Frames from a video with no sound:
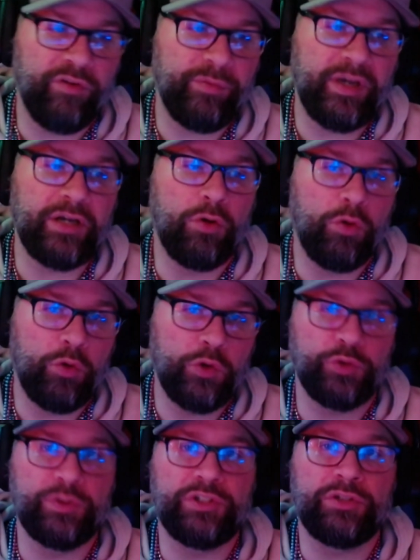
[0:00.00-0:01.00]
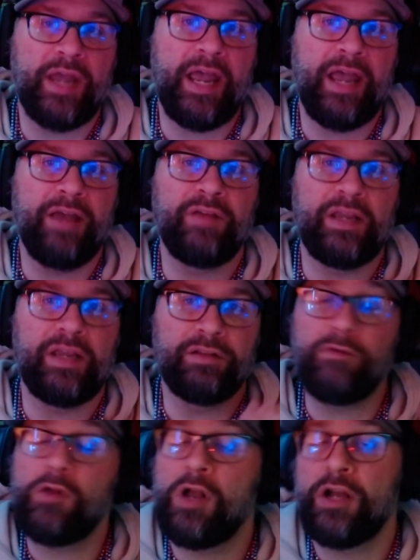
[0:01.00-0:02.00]
of my goals was to have a
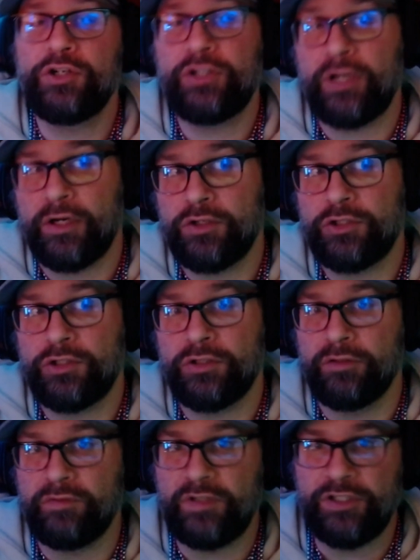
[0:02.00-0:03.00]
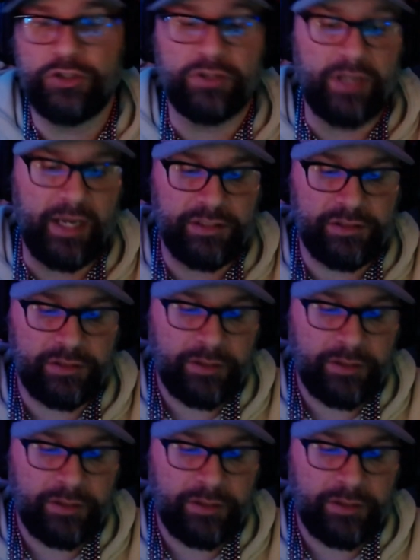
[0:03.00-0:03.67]
level 100 character of each class.